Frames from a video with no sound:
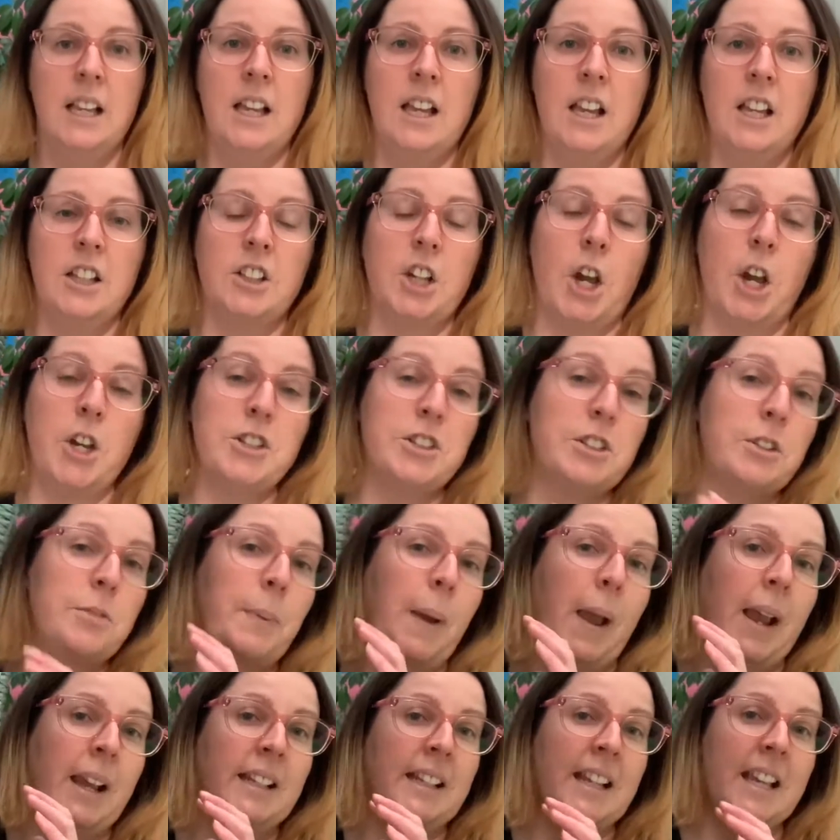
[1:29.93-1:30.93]
coats of
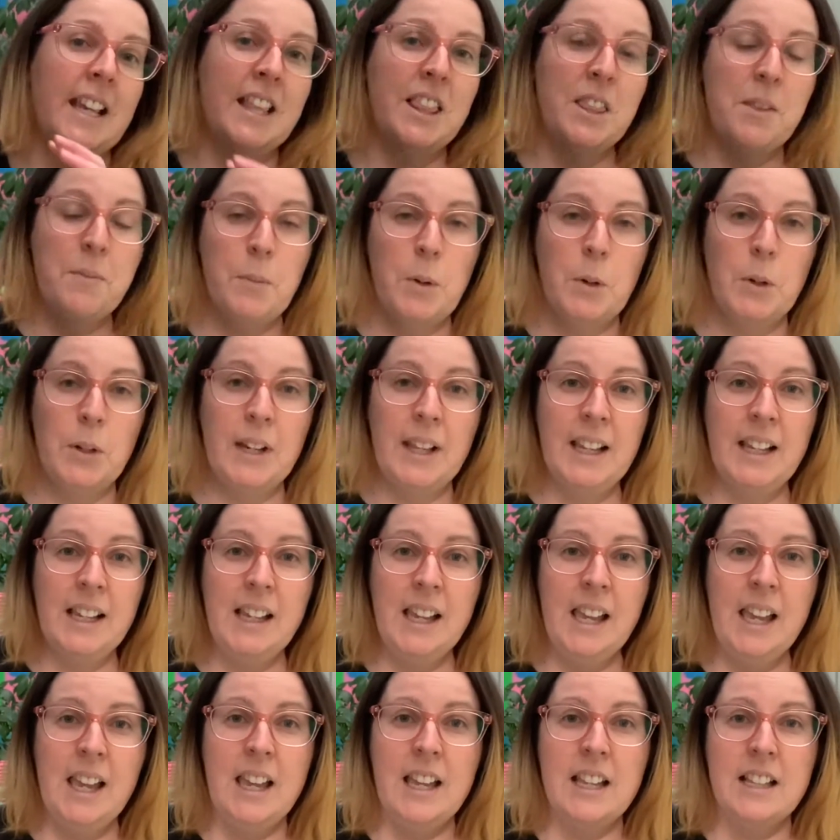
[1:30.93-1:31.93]
paint in the morning,
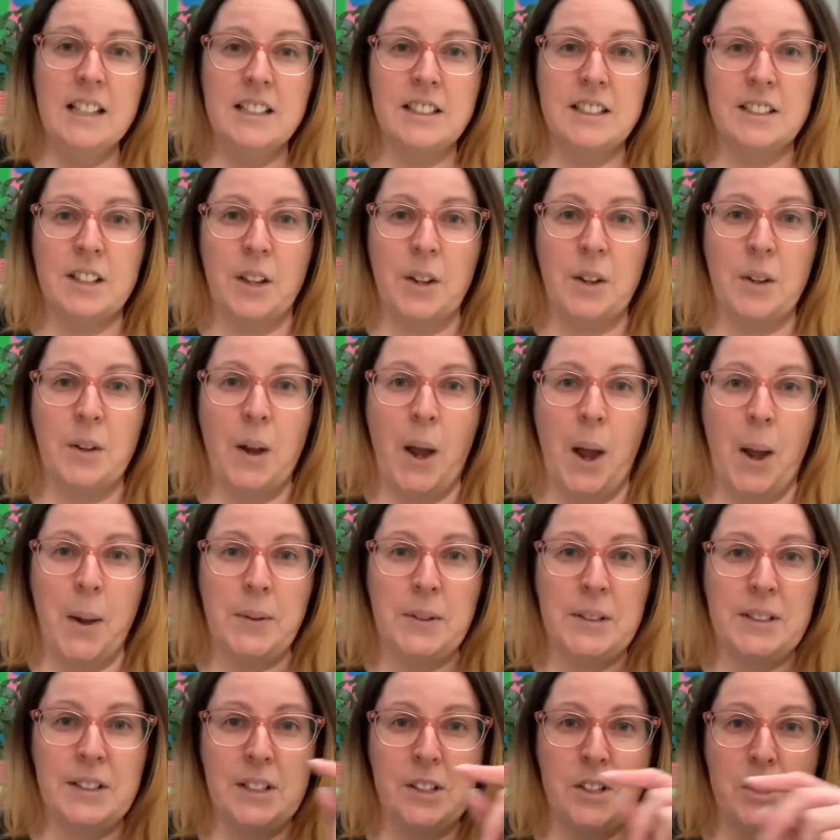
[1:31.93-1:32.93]
so I will
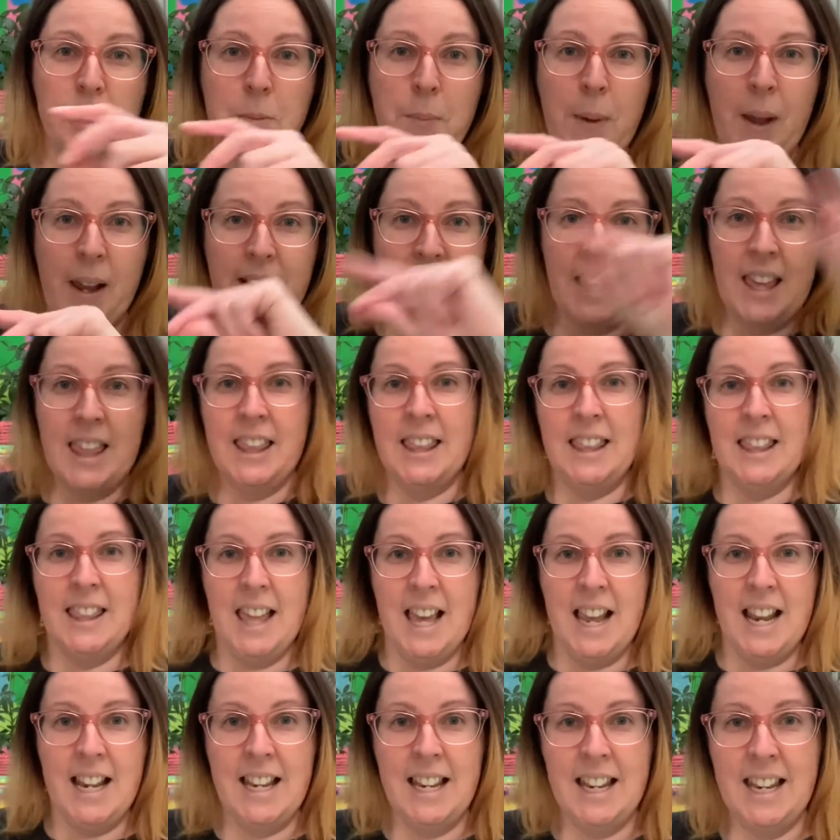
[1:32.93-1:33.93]
see you back
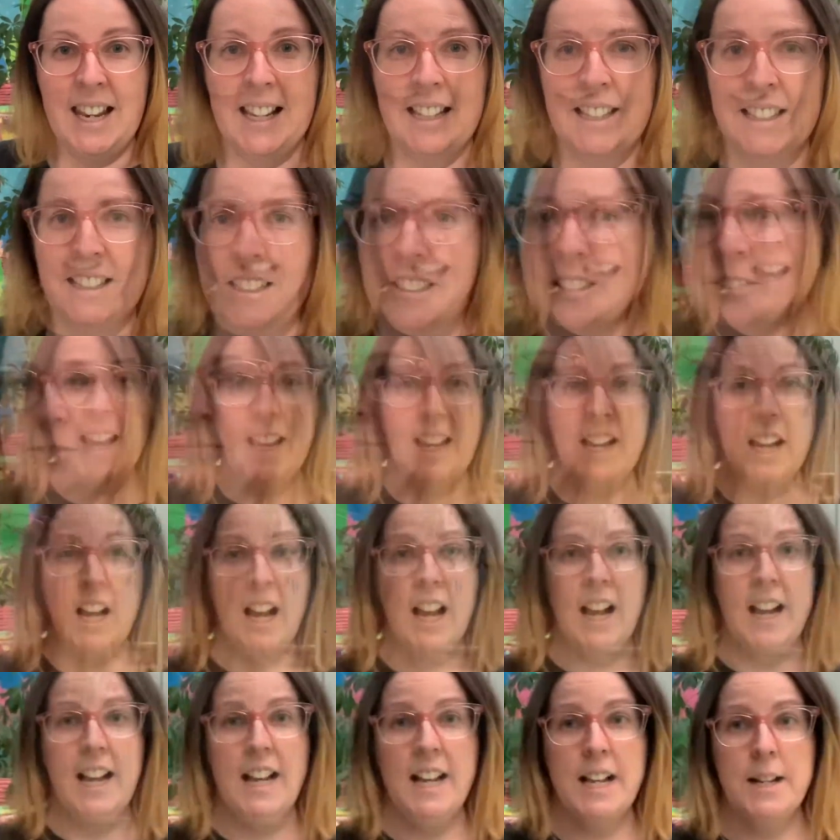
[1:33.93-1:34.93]
then. Okay, I
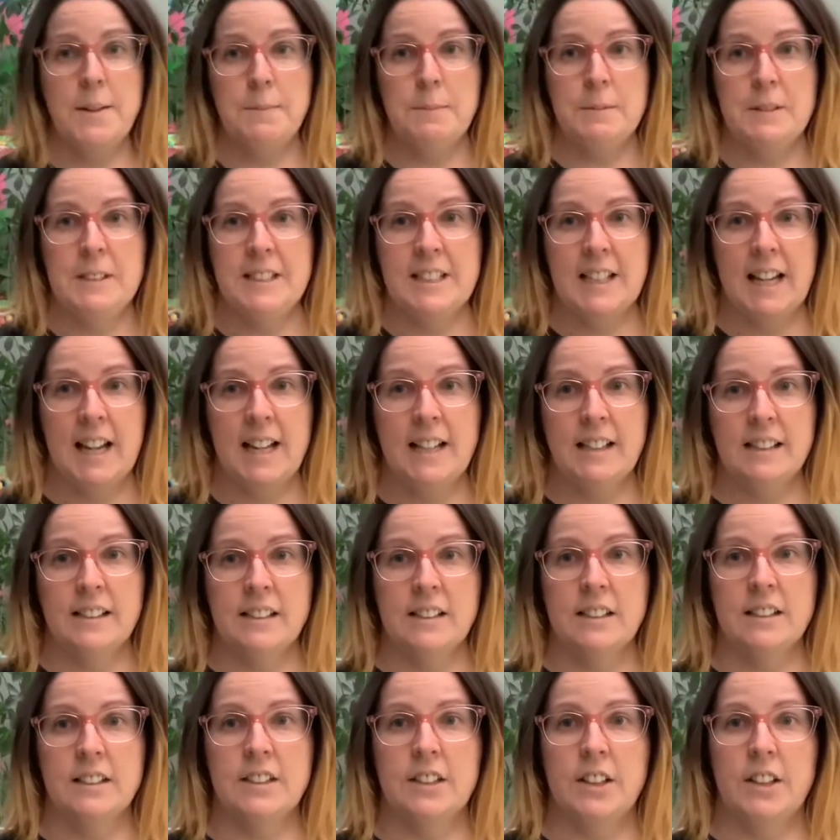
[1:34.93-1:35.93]
am done.
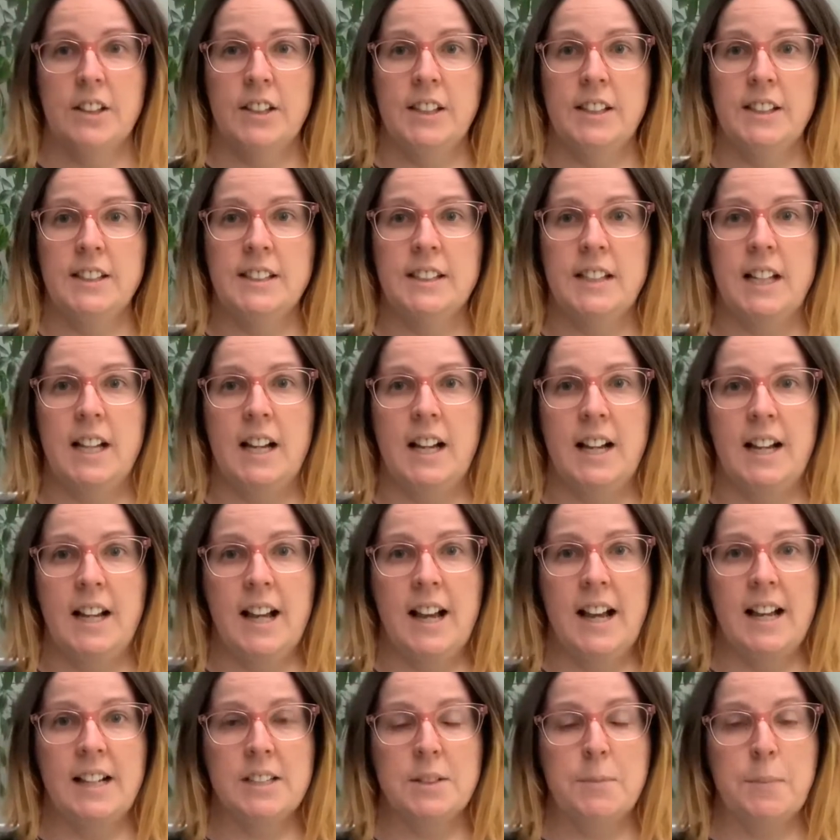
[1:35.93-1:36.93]
So this guy
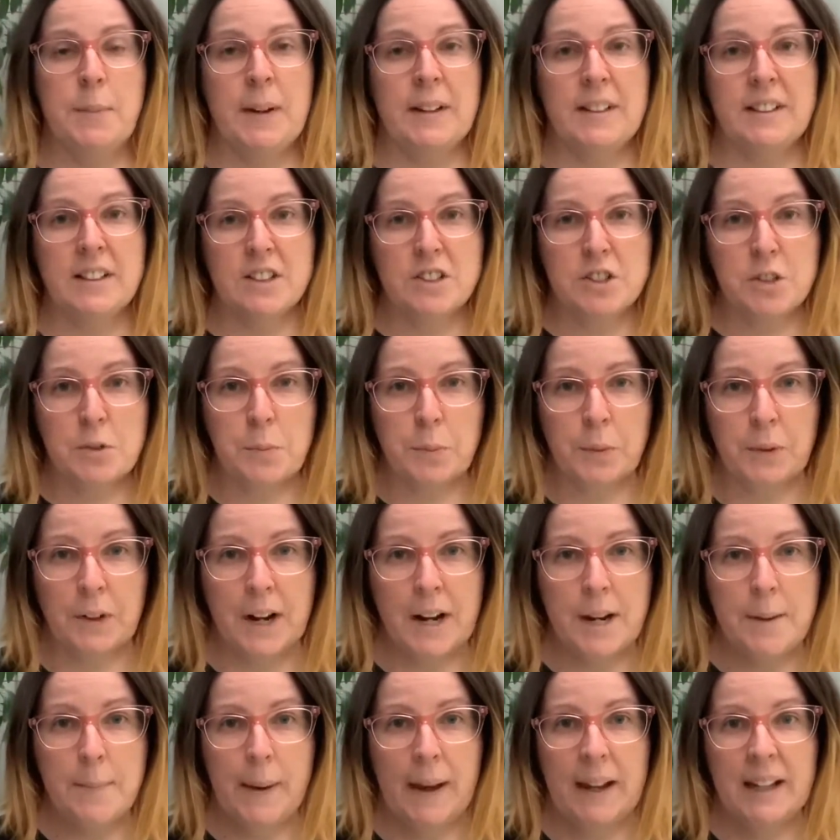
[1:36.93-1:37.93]
has been spray
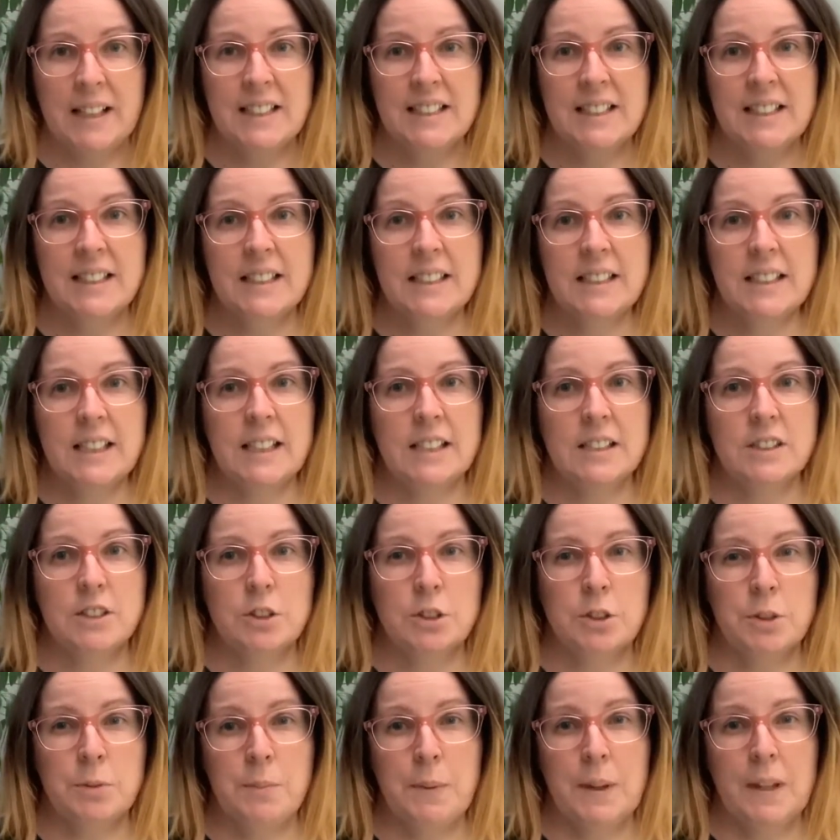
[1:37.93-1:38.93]
painted. It
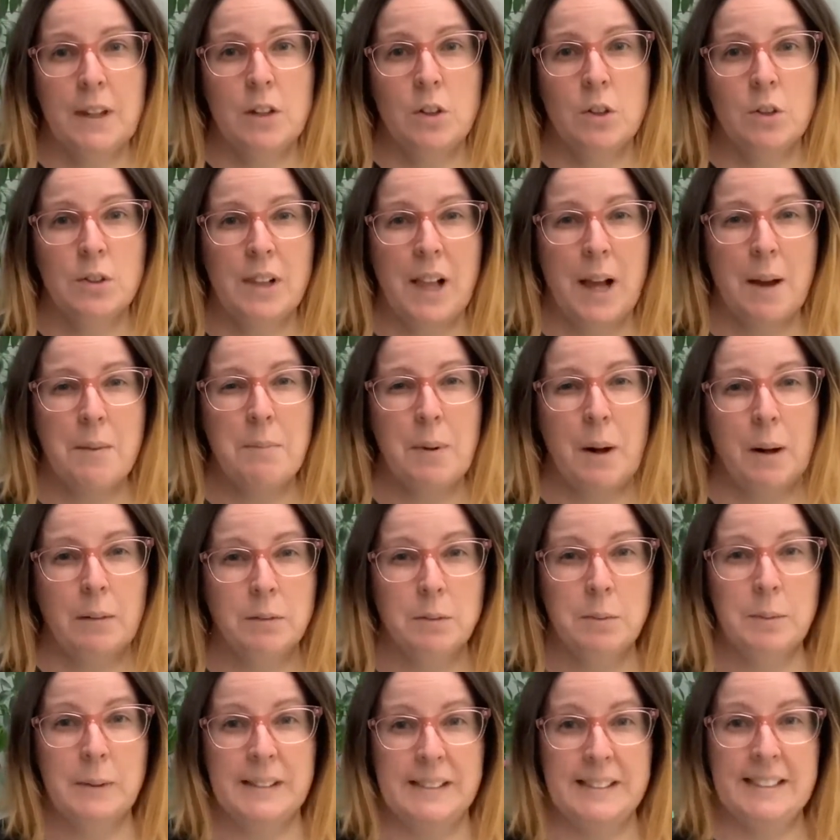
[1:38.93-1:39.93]
took me all up
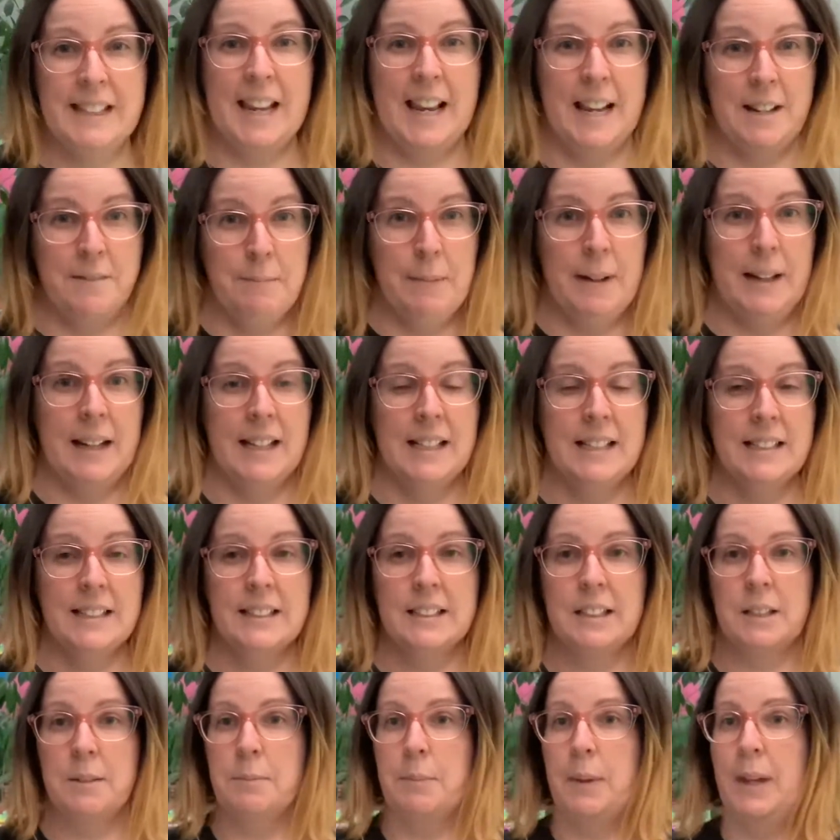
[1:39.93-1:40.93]
probably 10 minutes
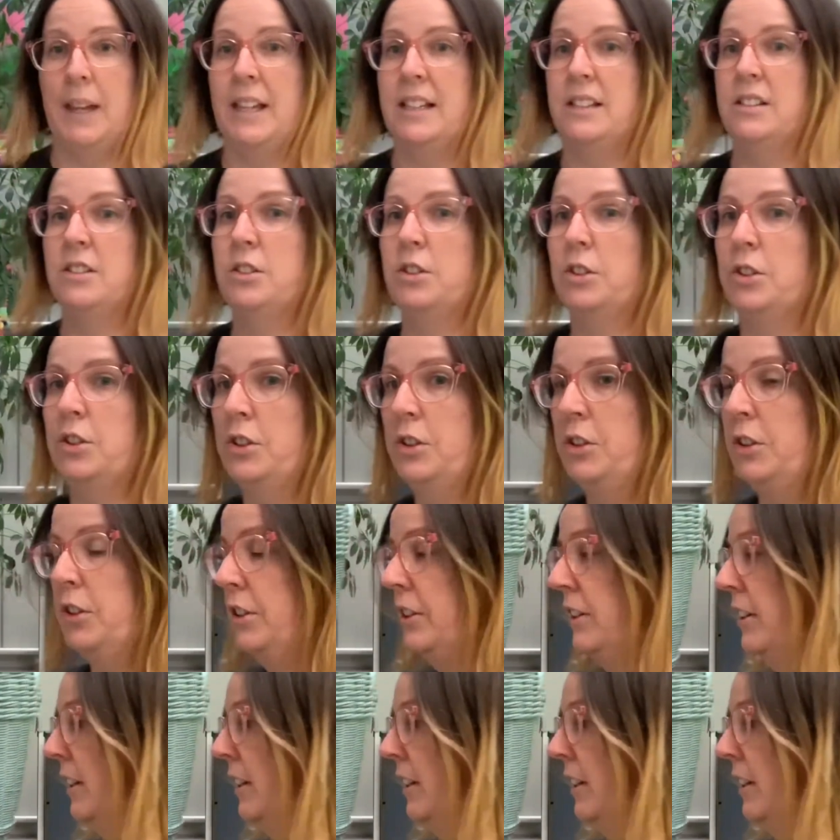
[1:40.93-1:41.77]
compared to